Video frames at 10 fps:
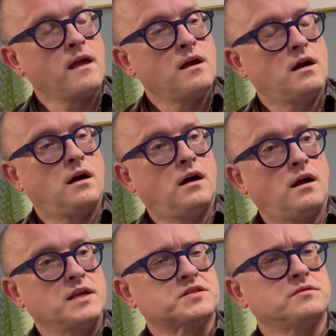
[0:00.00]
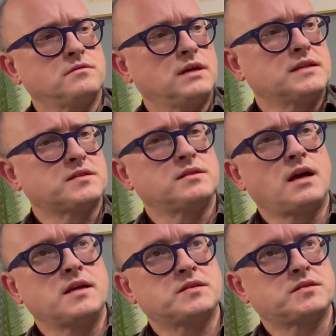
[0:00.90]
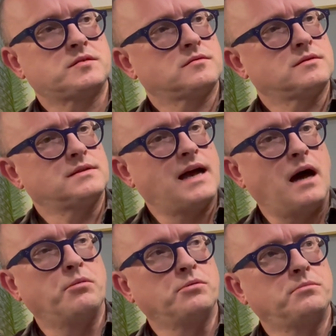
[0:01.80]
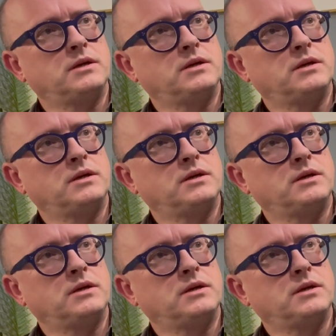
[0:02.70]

It's a nice album.